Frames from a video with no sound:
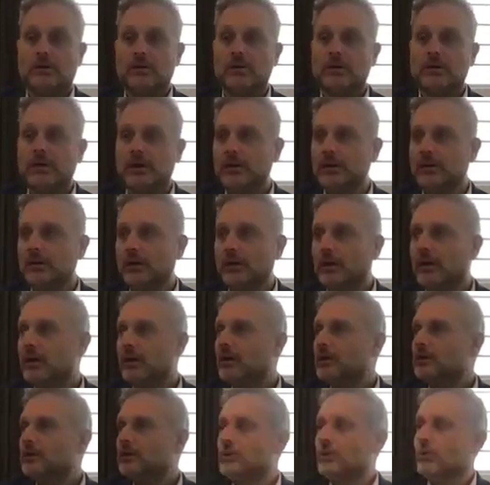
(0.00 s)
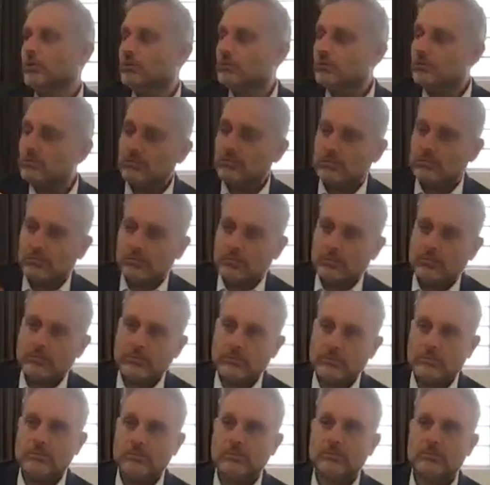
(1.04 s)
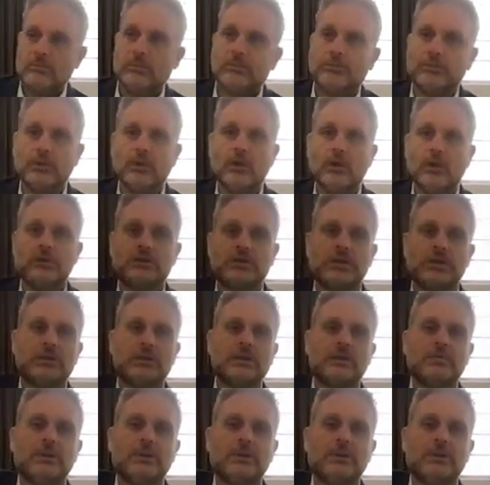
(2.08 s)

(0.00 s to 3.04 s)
okay, so if you go Sunday,